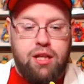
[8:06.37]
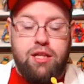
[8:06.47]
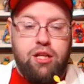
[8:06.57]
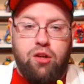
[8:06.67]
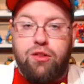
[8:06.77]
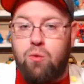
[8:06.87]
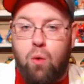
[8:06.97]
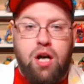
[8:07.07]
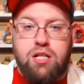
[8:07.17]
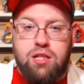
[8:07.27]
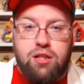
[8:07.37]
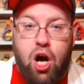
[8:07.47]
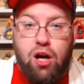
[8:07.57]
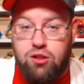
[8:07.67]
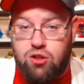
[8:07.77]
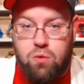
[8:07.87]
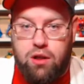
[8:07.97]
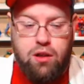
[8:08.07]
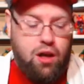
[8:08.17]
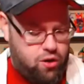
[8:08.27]
you know, to wash the dogs or
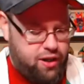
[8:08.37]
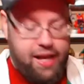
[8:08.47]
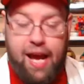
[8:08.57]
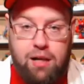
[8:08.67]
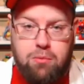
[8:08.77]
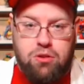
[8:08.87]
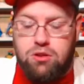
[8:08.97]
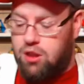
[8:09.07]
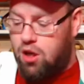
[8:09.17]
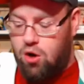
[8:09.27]
whatnot, or the animals.